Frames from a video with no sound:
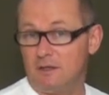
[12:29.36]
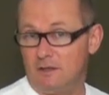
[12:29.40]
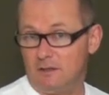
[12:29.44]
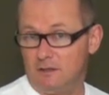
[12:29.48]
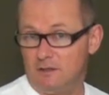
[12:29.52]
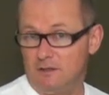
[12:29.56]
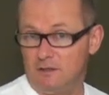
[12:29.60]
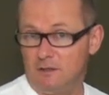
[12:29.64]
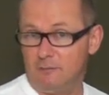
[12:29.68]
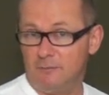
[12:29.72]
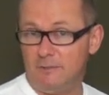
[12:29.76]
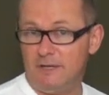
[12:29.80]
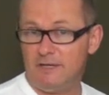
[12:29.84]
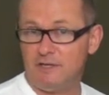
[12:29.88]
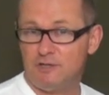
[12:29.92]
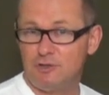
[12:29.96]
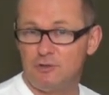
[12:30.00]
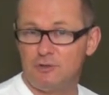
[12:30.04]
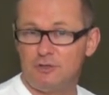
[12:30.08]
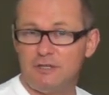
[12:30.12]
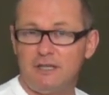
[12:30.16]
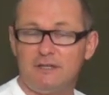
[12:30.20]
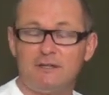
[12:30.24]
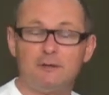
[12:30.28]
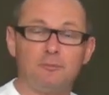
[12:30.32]
you know, make
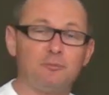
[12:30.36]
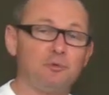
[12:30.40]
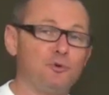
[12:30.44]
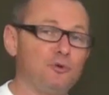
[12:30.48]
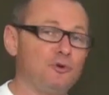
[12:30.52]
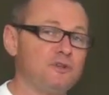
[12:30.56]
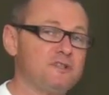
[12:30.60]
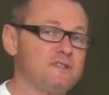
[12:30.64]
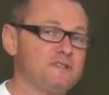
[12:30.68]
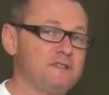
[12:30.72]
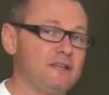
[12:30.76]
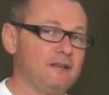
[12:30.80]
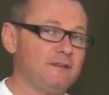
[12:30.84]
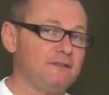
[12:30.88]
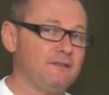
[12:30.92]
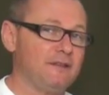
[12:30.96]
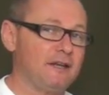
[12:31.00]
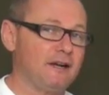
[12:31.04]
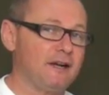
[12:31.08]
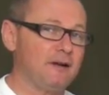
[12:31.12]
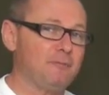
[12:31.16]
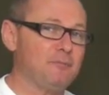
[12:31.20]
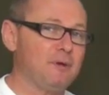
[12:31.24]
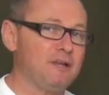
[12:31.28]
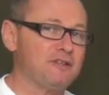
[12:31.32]
sure that the points that
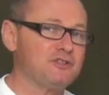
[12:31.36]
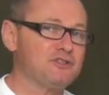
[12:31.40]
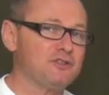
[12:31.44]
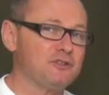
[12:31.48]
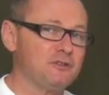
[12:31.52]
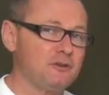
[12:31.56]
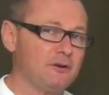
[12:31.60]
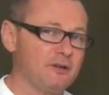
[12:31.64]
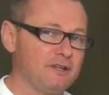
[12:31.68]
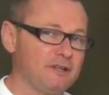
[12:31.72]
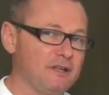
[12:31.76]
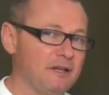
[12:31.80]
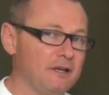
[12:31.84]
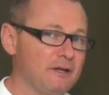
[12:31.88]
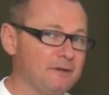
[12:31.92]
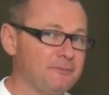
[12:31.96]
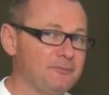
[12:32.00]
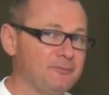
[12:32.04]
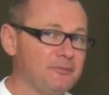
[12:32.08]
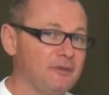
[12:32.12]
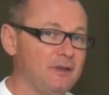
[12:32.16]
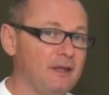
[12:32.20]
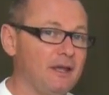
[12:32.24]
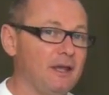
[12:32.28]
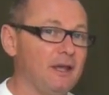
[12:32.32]
I mentioned are there,
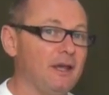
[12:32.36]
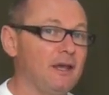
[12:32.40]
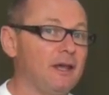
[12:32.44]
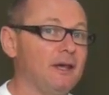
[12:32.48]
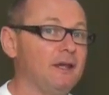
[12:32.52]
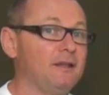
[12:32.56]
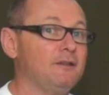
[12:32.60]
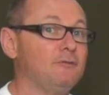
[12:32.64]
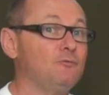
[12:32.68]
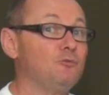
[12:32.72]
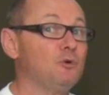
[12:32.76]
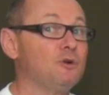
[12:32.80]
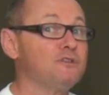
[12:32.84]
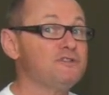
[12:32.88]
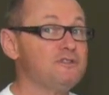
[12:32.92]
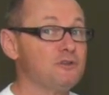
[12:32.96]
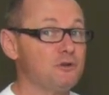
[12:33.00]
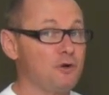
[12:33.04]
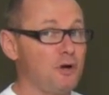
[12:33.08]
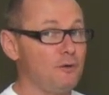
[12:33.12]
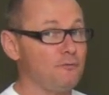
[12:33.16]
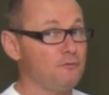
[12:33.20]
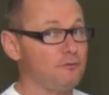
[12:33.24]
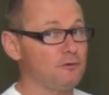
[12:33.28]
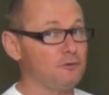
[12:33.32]
and once you're
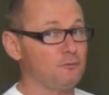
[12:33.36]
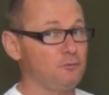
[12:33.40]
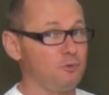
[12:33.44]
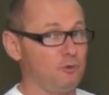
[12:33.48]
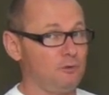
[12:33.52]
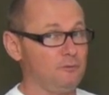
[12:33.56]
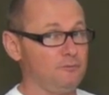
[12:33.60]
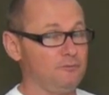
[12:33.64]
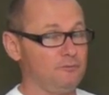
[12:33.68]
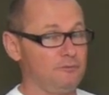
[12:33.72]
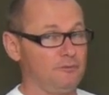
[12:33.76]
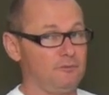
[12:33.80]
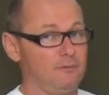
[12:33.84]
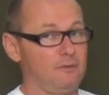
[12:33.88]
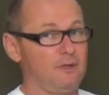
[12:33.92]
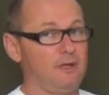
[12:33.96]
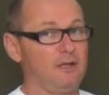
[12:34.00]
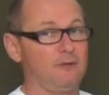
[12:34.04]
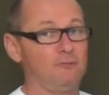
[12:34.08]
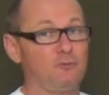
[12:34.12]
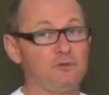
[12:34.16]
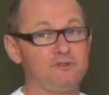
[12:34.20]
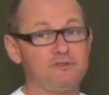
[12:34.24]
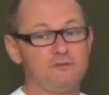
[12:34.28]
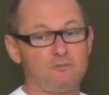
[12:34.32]
comfortable,
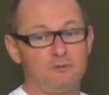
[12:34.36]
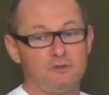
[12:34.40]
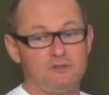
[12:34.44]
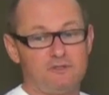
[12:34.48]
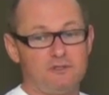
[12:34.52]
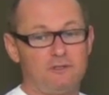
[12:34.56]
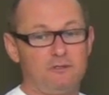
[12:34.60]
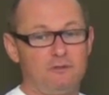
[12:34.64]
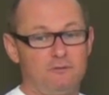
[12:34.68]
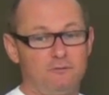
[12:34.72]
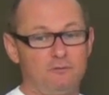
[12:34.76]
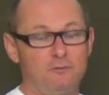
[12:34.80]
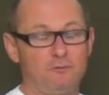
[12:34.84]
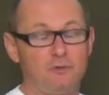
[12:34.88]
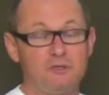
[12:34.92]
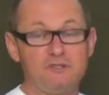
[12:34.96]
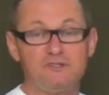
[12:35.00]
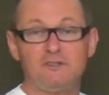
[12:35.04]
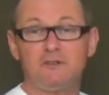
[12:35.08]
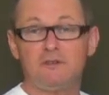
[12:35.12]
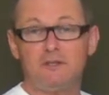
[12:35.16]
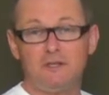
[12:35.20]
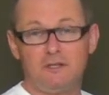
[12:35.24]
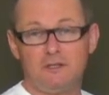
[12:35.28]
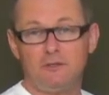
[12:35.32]
and once
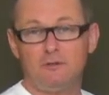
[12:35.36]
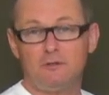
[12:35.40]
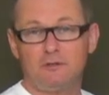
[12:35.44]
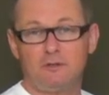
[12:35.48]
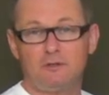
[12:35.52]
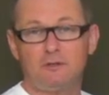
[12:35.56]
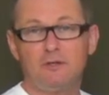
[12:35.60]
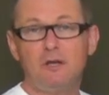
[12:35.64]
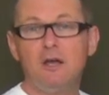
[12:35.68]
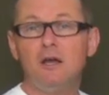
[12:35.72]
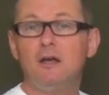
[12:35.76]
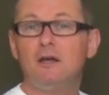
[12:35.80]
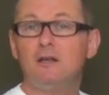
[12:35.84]
you think you're